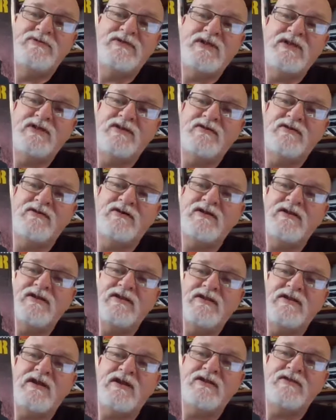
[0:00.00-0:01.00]
digging on
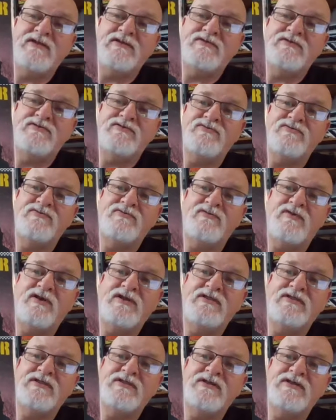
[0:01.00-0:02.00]
it. I think they're doing
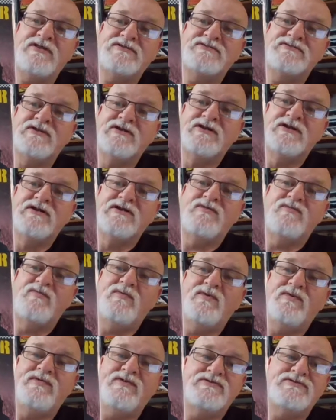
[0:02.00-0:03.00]
great things
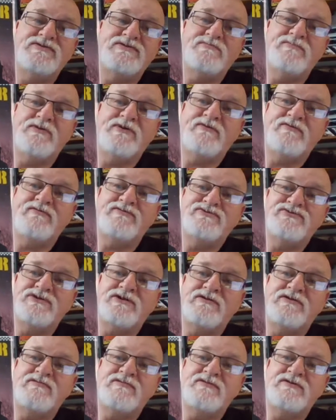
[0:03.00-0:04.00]
with the superhero
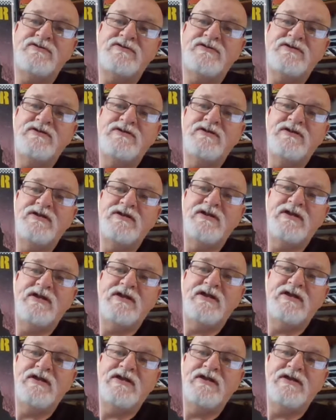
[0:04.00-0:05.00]
genre,
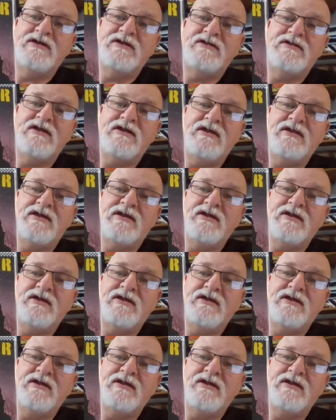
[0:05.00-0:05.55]
and